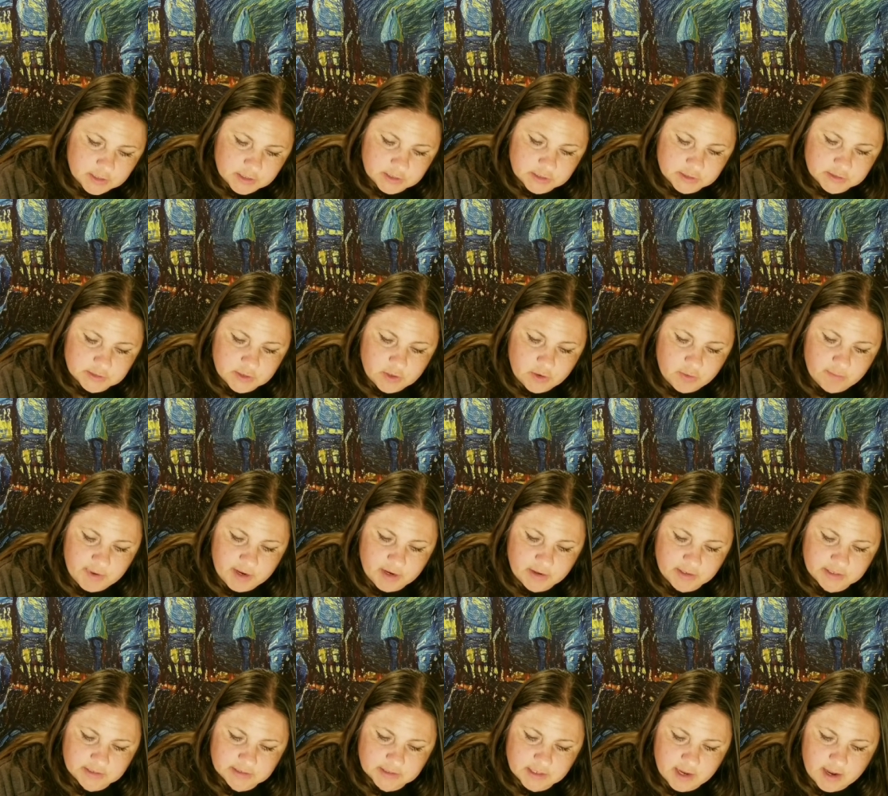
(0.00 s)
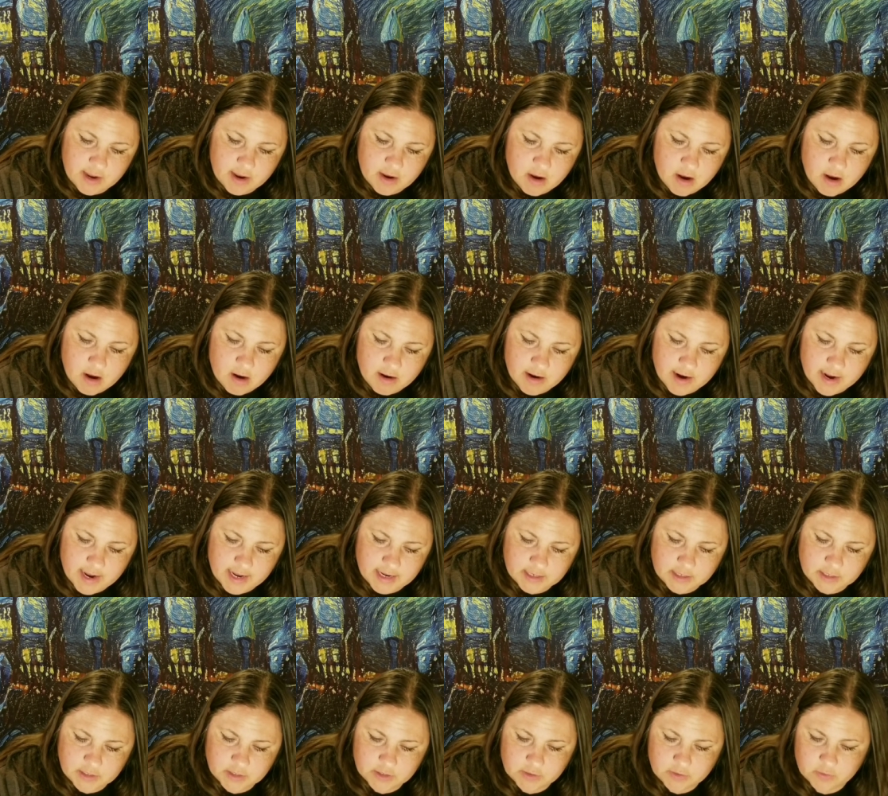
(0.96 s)
So Mary's like, all right,
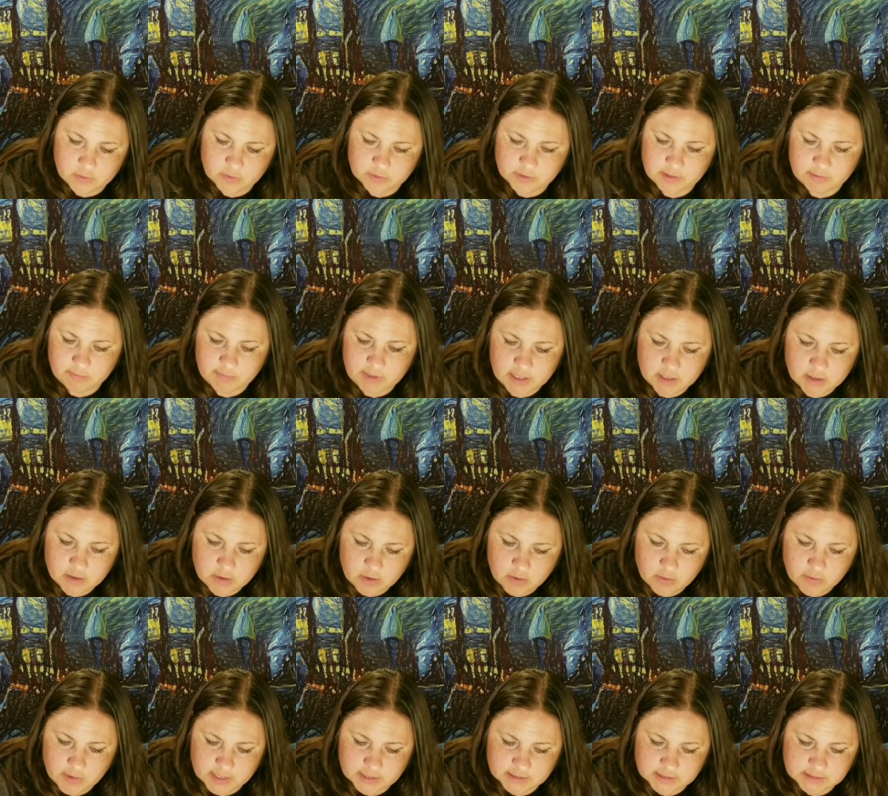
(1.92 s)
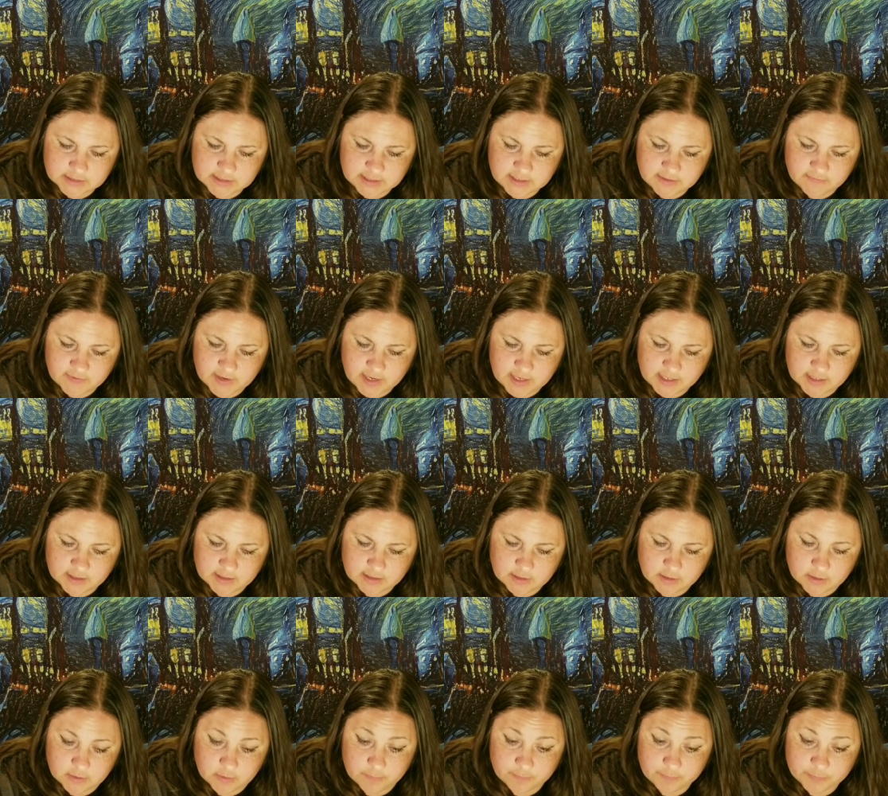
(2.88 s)
you know, let me go and see if I can,
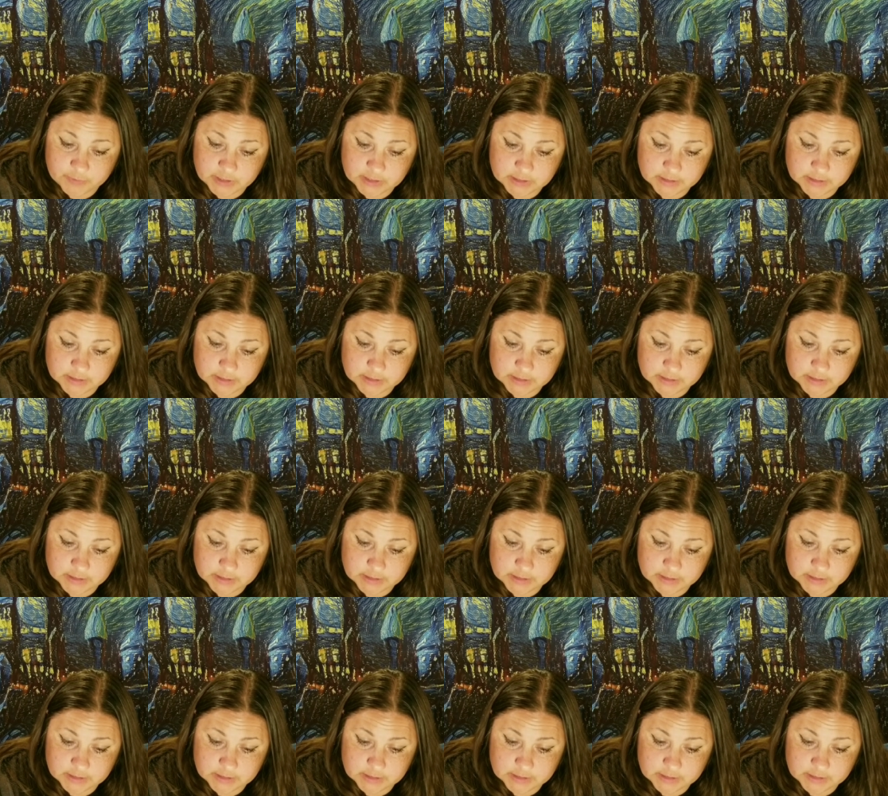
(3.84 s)
you know,